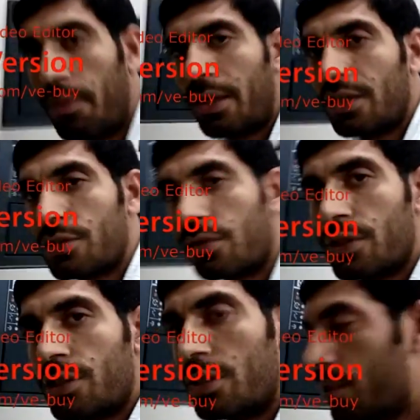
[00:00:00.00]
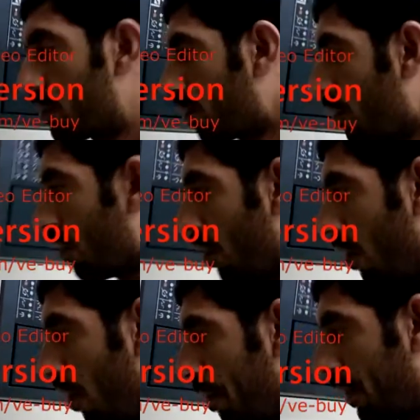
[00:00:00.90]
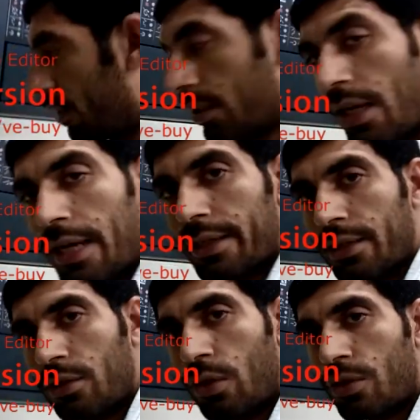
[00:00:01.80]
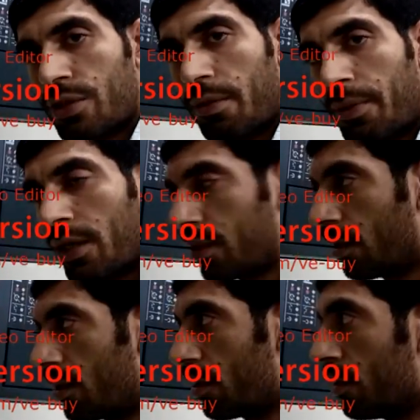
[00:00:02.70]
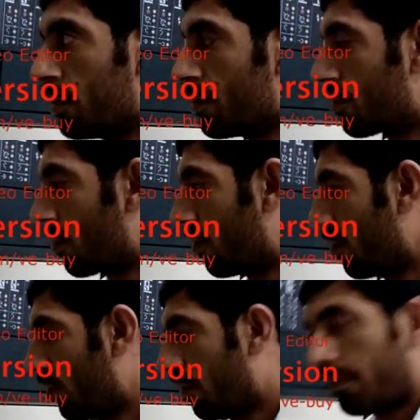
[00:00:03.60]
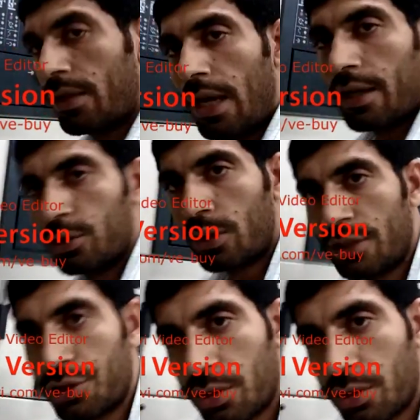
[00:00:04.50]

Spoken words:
Now my earth switch is open. I can close the breaker. So I can